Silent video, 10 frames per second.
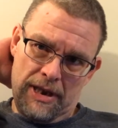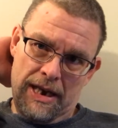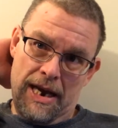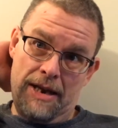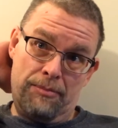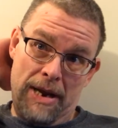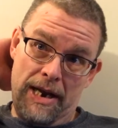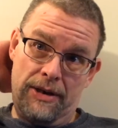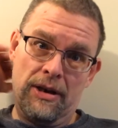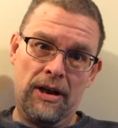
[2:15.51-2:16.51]
And
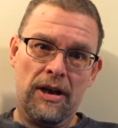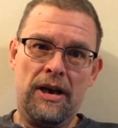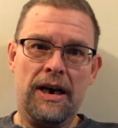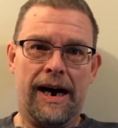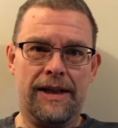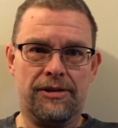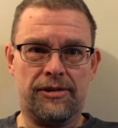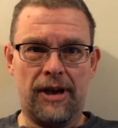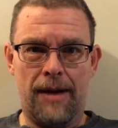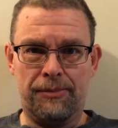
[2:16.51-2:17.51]
I'd
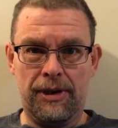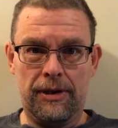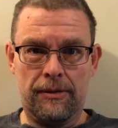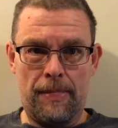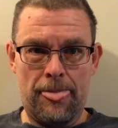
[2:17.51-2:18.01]
stopped it,